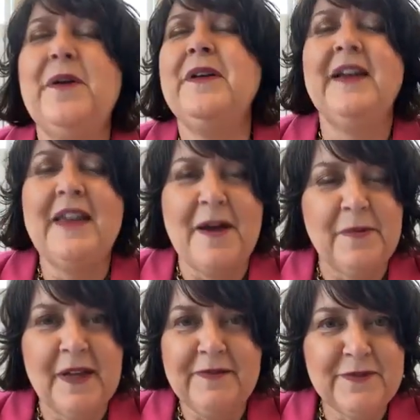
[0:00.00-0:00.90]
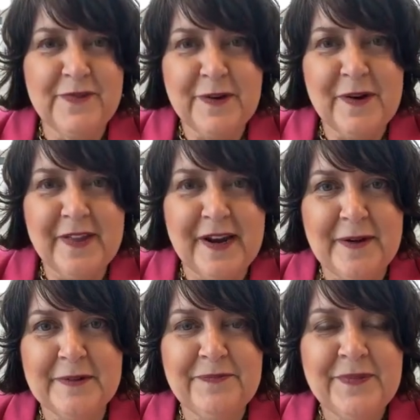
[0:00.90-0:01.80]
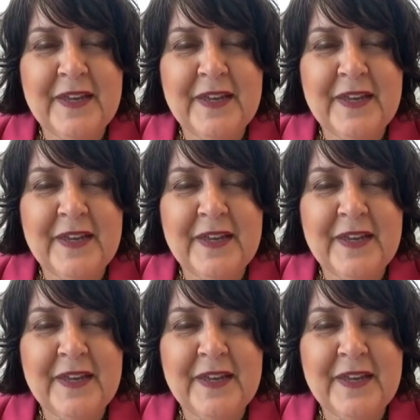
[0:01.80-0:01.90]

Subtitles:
oh yeah, we'll have to figure all that out.